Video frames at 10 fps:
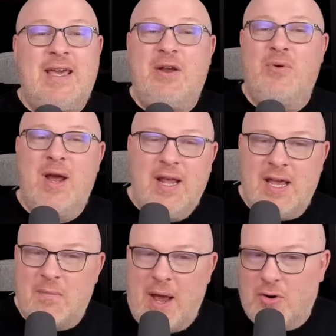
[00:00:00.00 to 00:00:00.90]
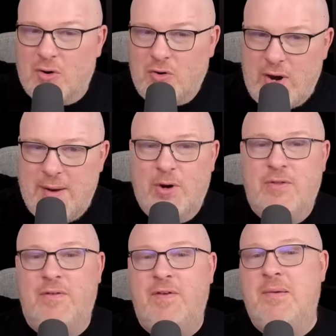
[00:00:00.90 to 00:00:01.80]
Kate Reading and Michael Kramer,
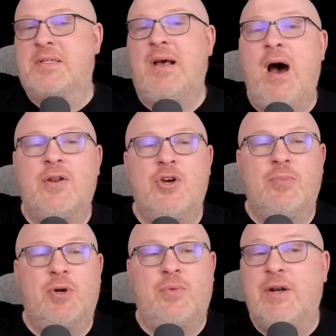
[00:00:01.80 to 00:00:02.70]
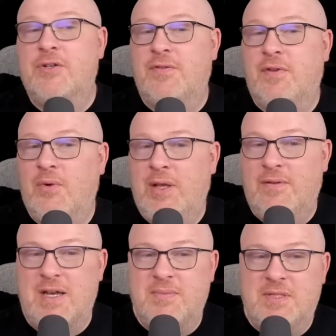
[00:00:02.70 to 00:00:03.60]
the famous audiobook readers for the Wheel
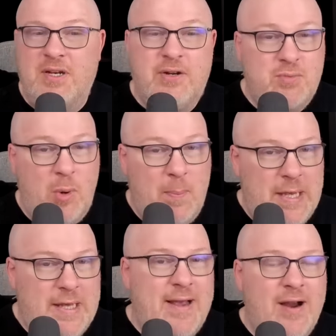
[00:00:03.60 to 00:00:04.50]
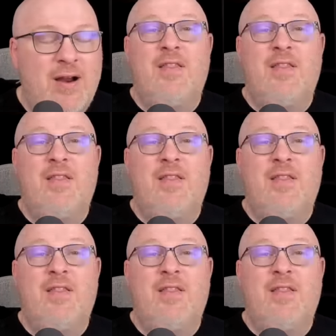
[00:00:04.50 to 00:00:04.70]
of Time series, will be there.